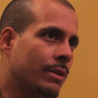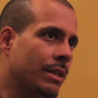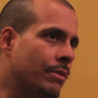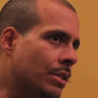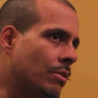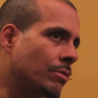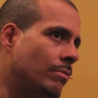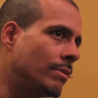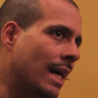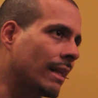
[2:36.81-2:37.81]
Well, there is no
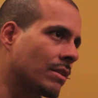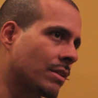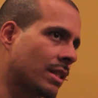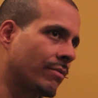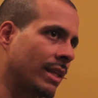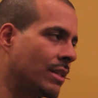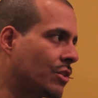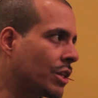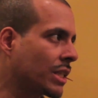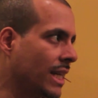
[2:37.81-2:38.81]
knowledge of self that is
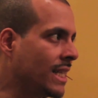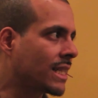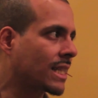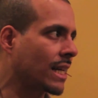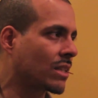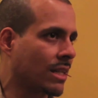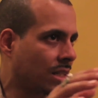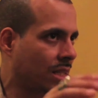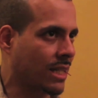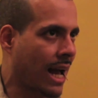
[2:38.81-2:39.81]
just insights on
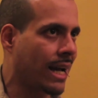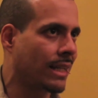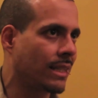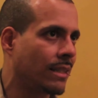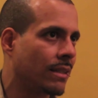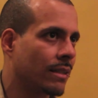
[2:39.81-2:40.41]
society.